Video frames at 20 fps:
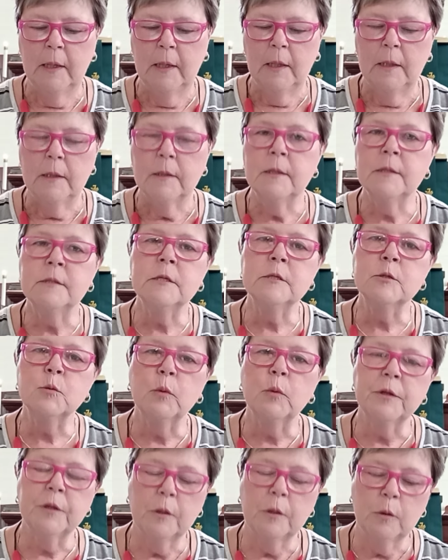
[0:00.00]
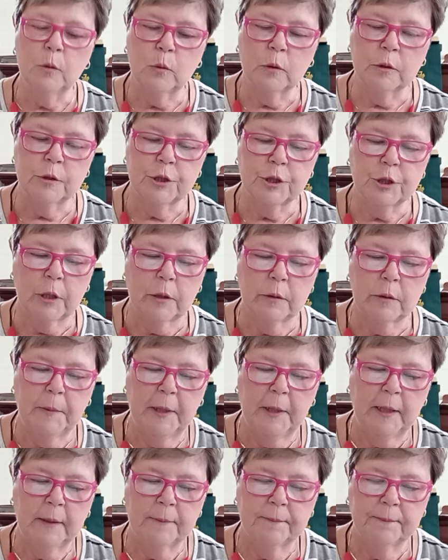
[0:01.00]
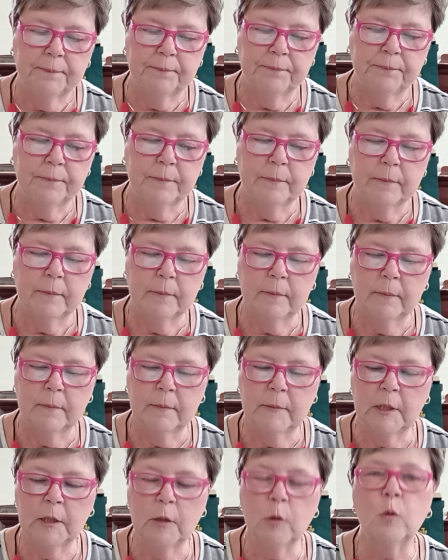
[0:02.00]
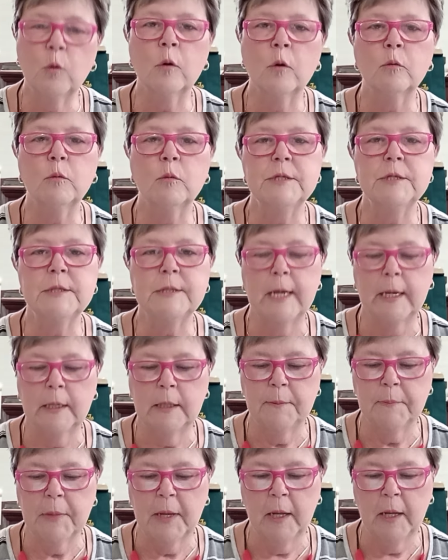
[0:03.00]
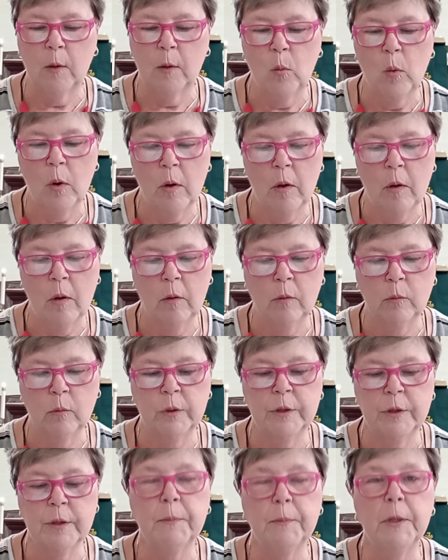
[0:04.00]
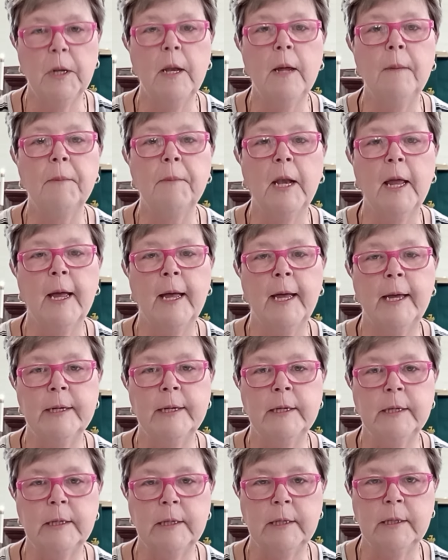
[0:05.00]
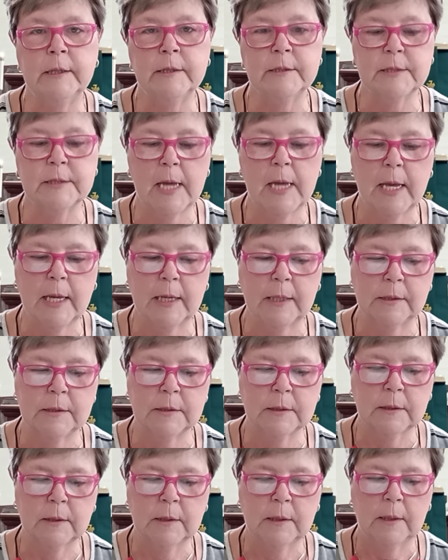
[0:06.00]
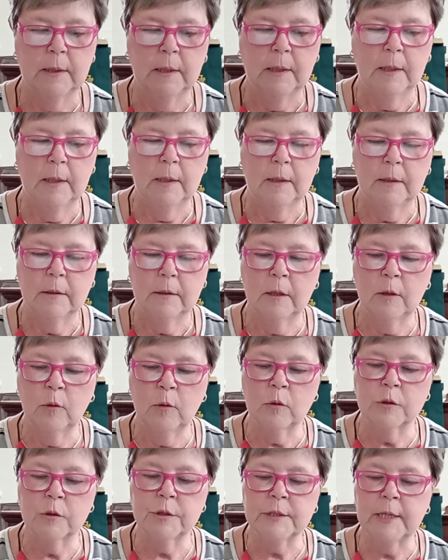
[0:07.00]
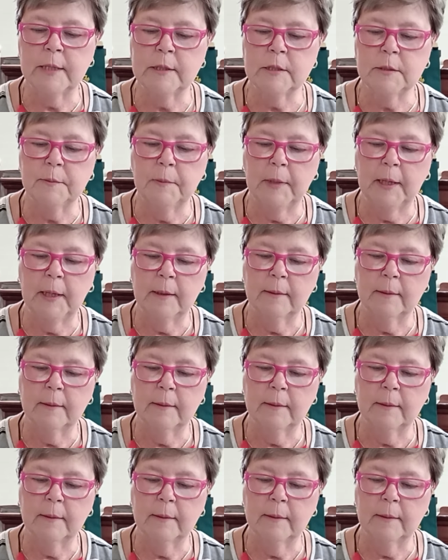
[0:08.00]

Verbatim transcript: This is what the Lord showed me. The Lord was standing by a wall with a plumb line in his hand. The Lord said to me,